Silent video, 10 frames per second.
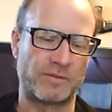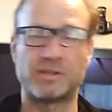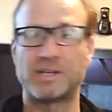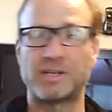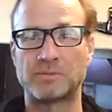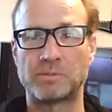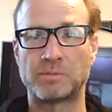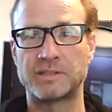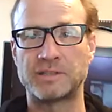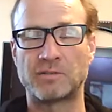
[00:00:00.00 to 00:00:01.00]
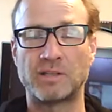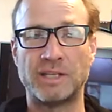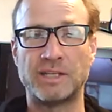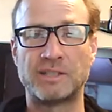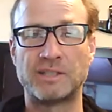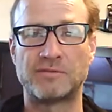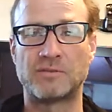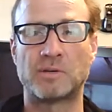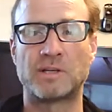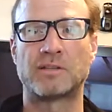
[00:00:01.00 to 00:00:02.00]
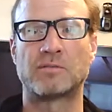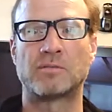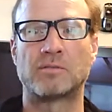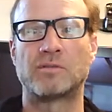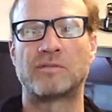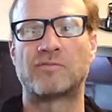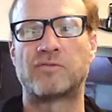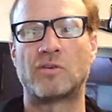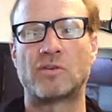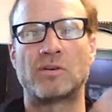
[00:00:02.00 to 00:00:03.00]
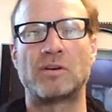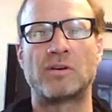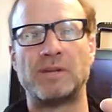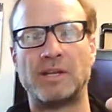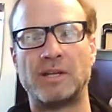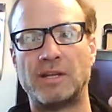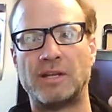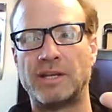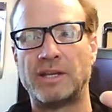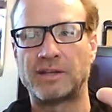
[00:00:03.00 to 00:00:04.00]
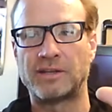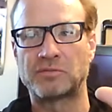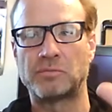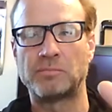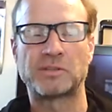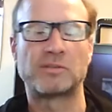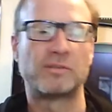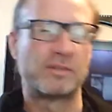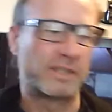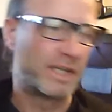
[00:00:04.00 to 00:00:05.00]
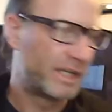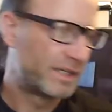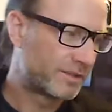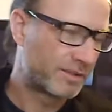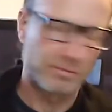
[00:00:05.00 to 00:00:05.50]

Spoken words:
You can actually put it on your legs if you wanted, or your forearm, and this will measure cadence as